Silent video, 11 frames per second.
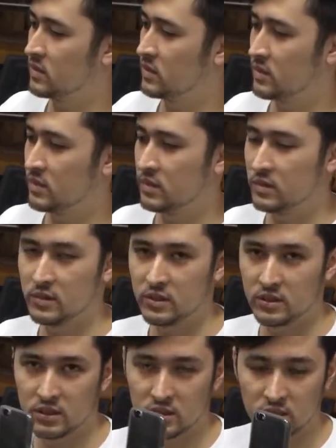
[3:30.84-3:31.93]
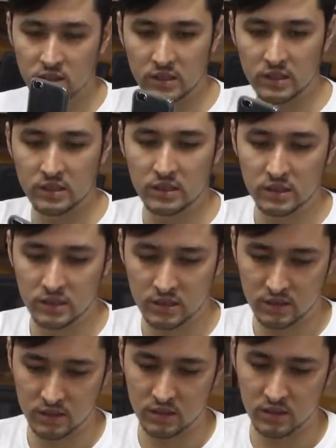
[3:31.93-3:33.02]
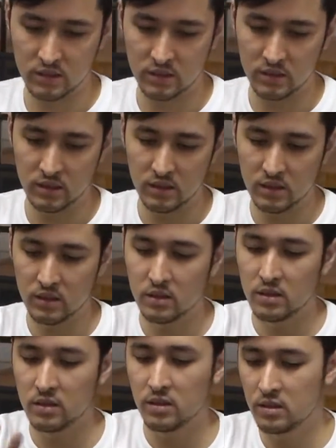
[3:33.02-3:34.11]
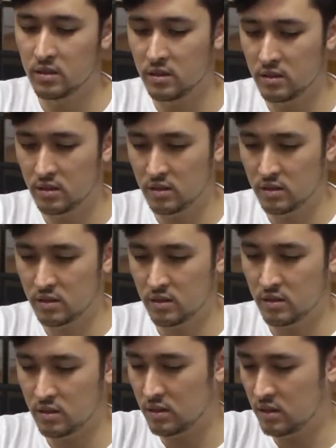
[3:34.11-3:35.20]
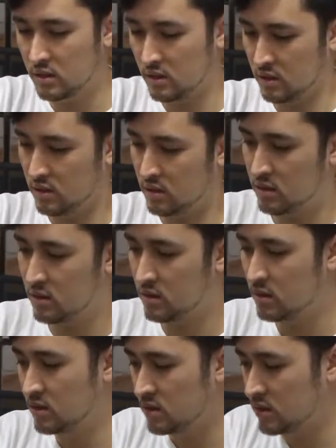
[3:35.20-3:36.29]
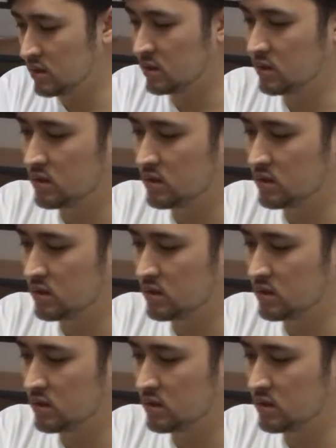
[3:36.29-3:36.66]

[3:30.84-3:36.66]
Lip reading: Nobody speaks.